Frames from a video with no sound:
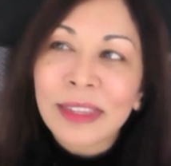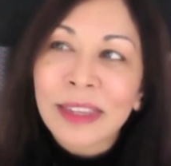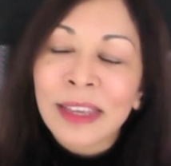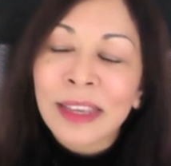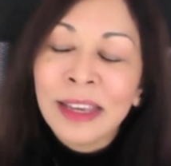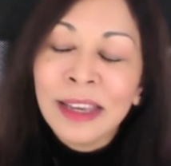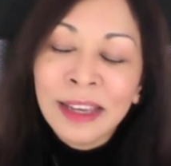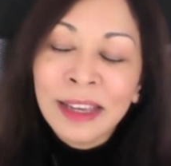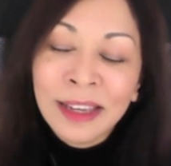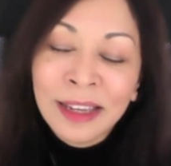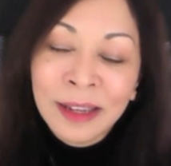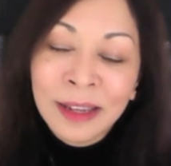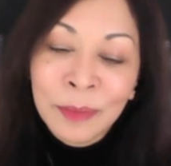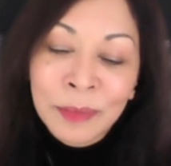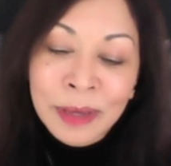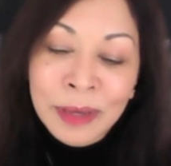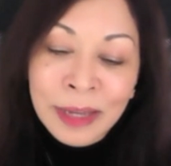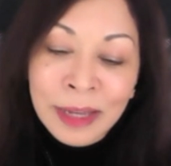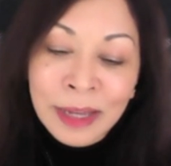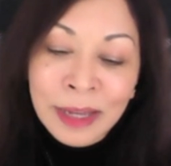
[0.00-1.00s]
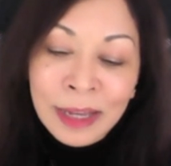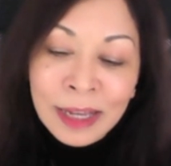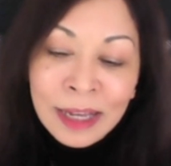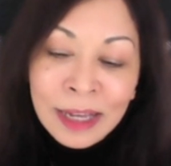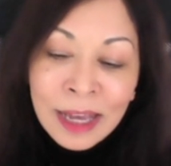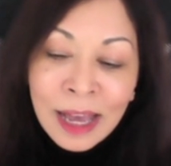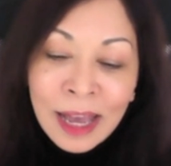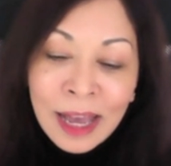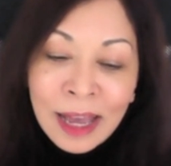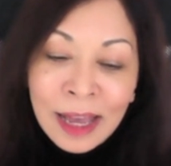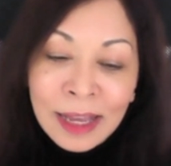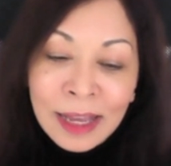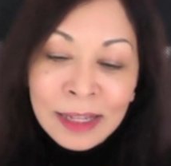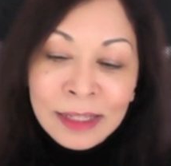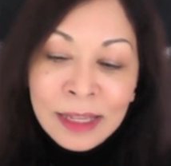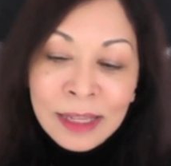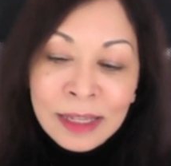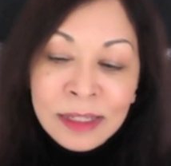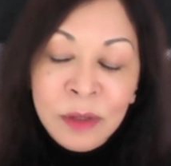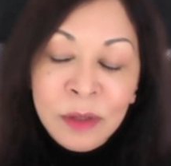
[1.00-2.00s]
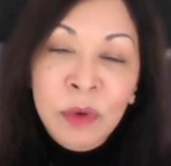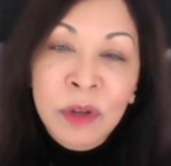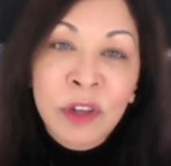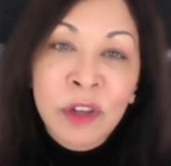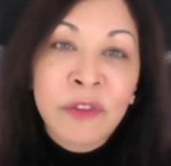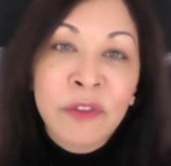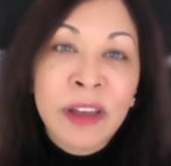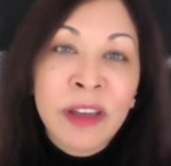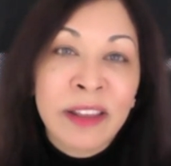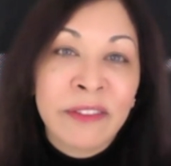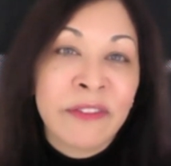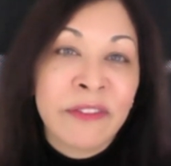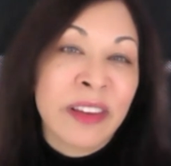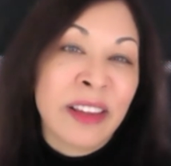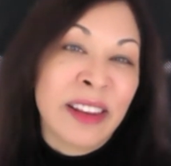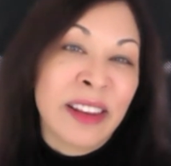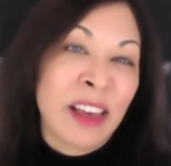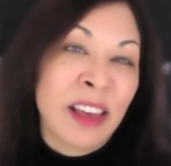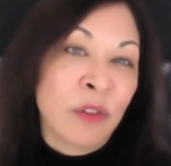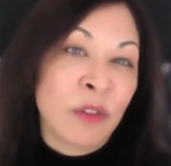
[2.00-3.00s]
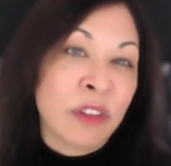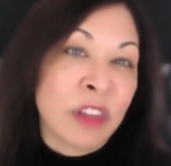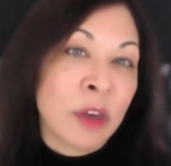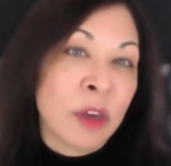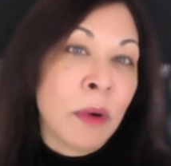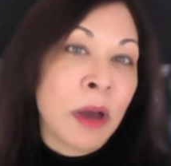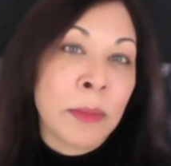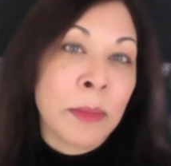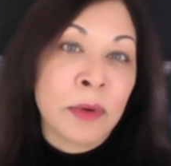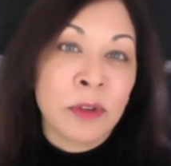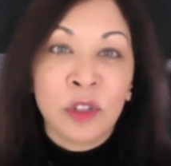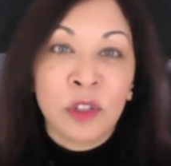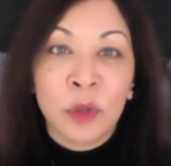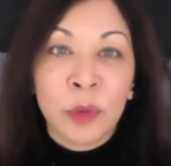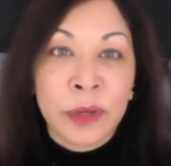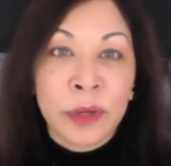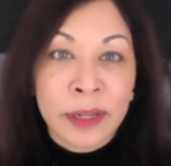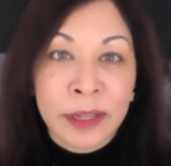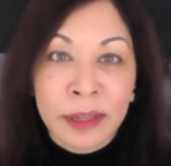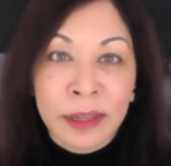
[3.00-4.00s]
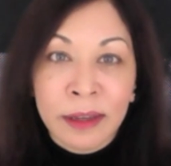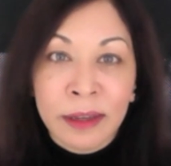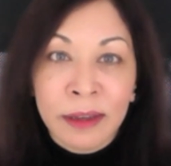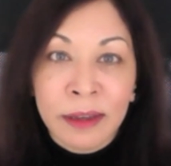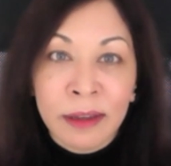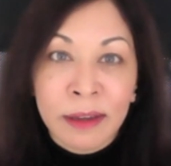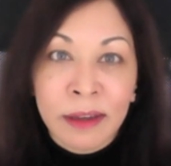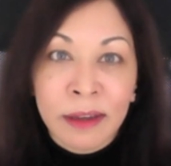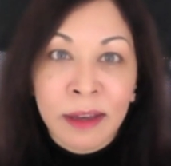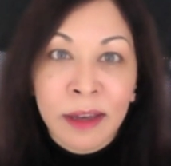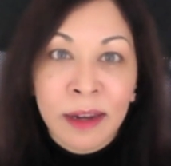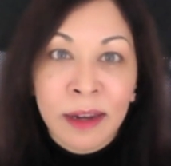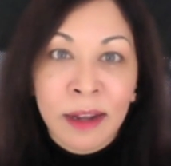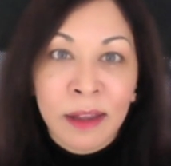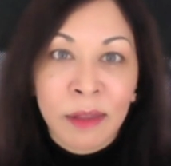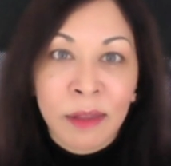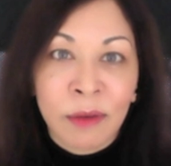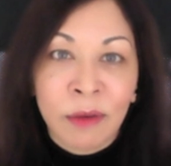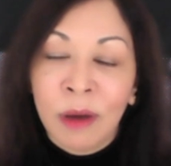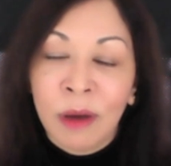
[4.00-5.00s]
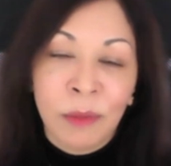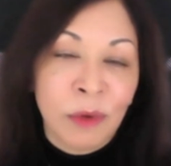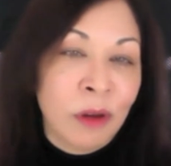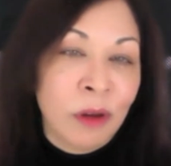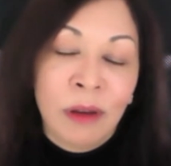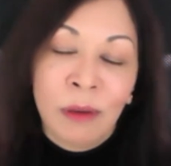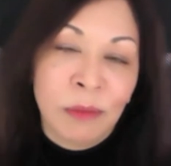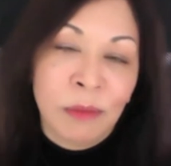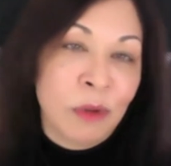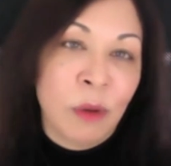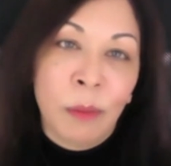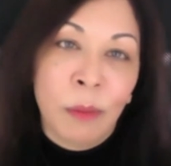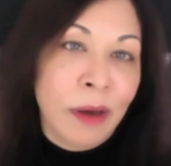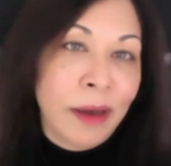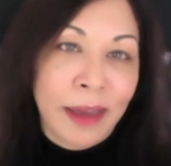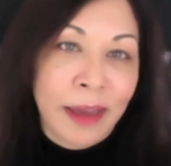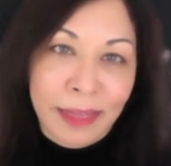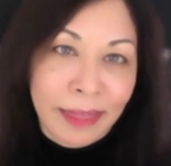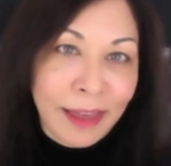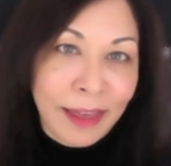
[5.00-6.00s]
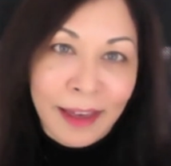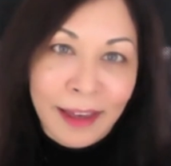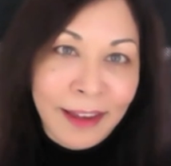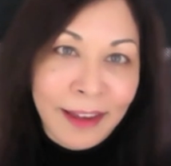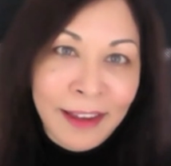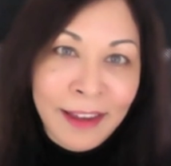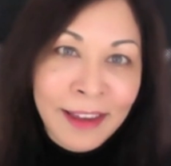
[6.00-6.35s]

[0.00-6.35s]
And they said, well, you're fairly fit and healthy. You might be able to do it in a year. And I thought, I'm not buying that.